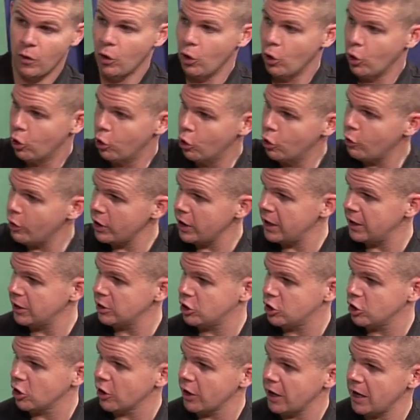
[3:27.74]
Who is
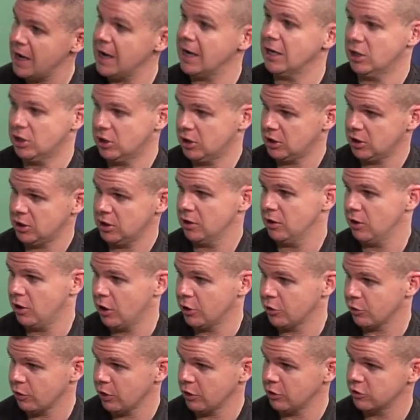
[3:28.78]
your ace on
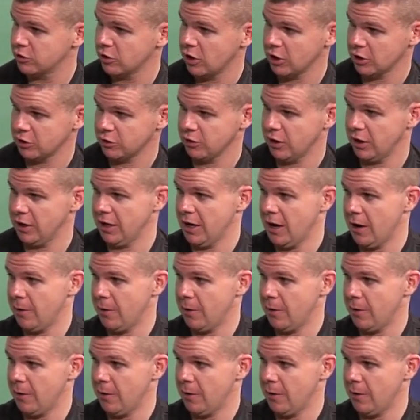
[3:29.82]
the Red Sox right now?